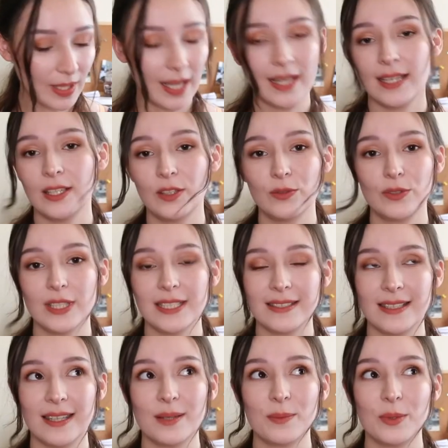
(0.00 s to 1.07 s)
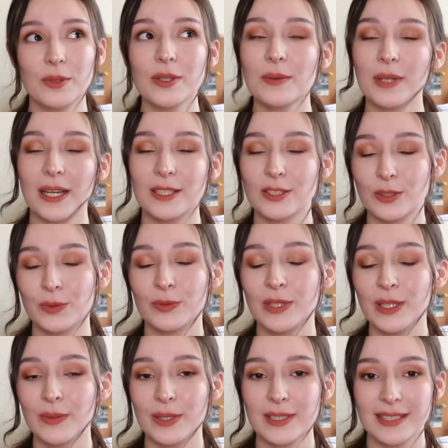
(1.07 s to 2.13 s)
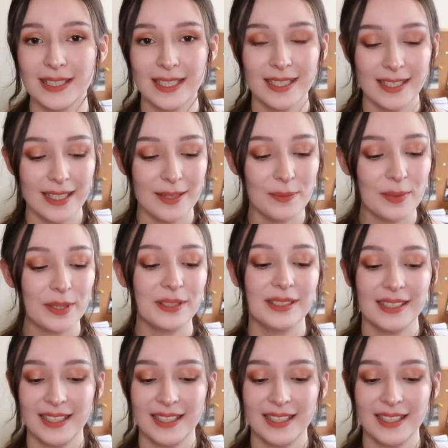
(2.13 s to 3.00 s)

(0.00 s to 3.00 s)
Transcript: I can already see the book I don't really want to see it yet but